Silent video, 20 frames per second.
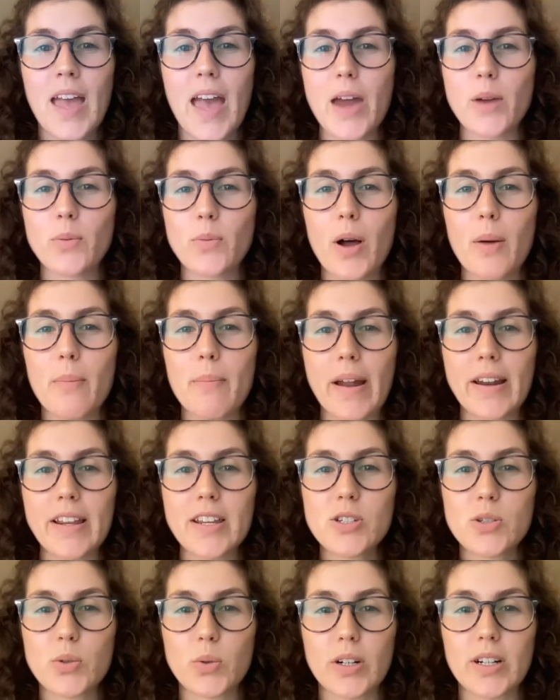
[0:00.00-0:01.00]
And while many
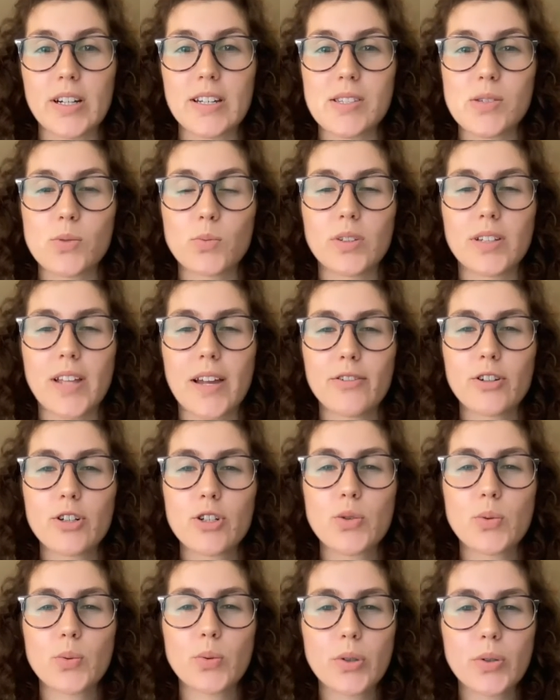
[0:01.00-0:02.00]
tourists will never
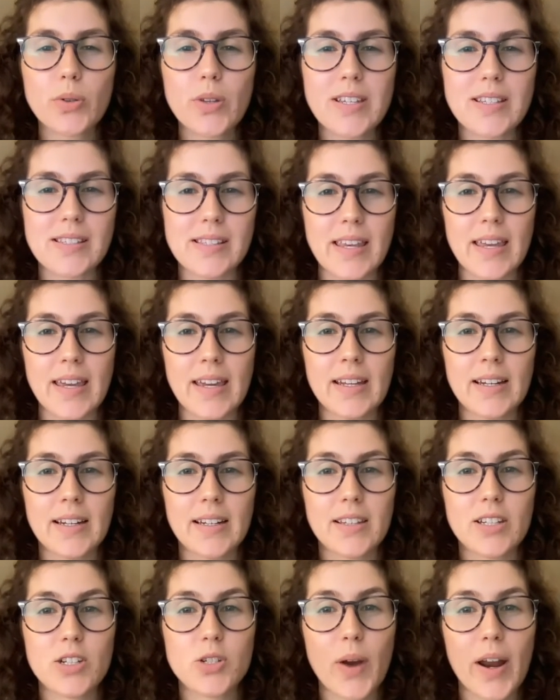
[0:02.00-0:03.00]
truly see it,
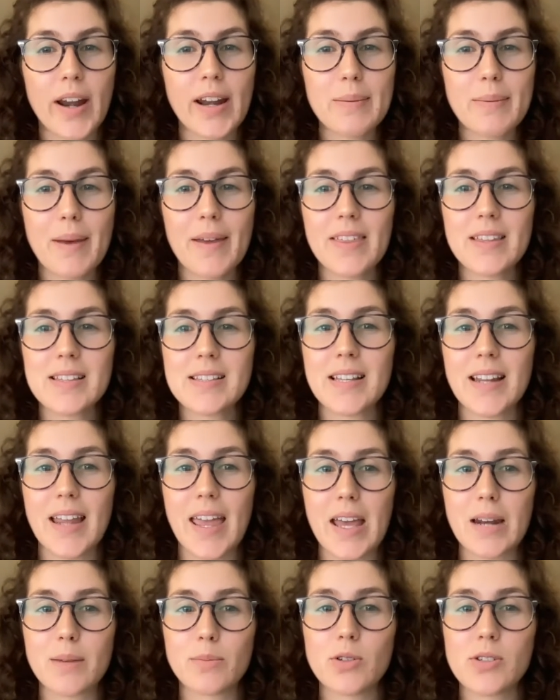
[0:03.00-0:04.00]
the training methods that
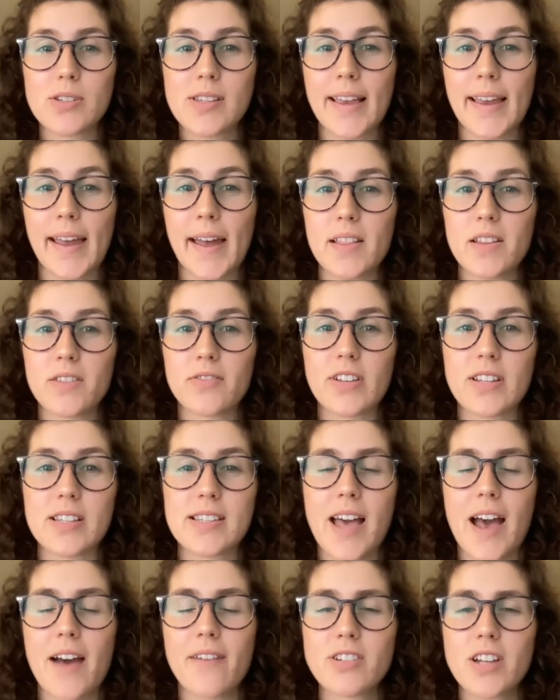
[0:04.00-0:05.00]
animals like elephants
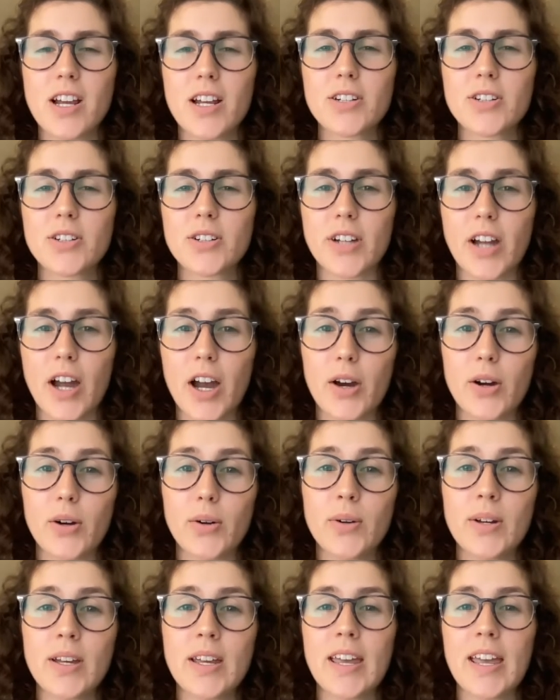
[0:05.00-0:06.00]
have to
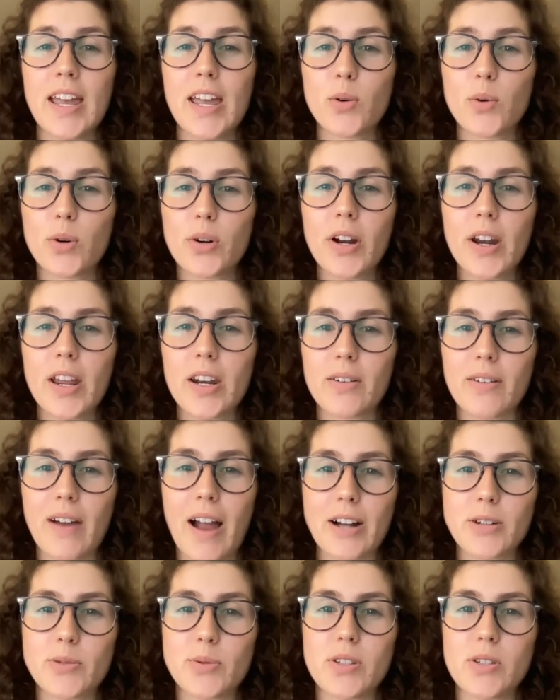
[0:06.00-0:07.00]
undergo in order to
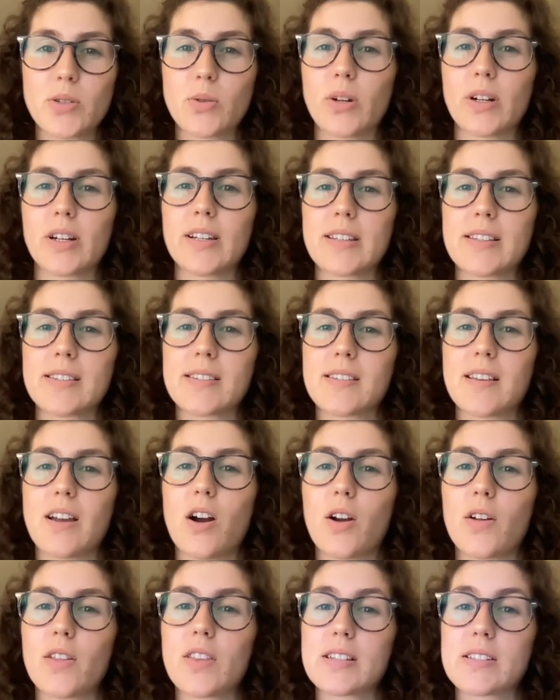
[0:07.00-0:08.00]
interact with tourists
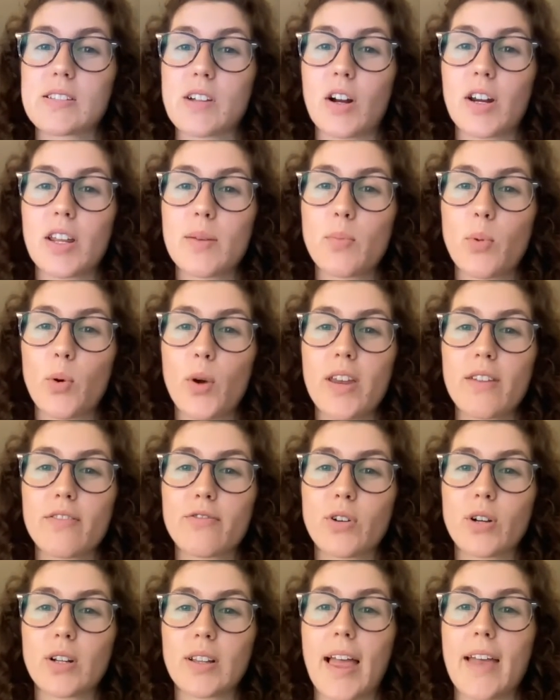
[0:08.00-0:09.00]
are the starting point
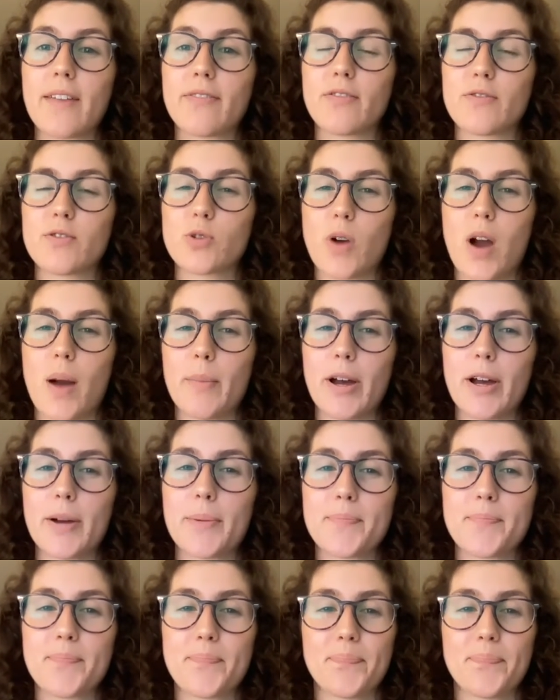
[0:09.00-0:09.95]
for a life of trauma.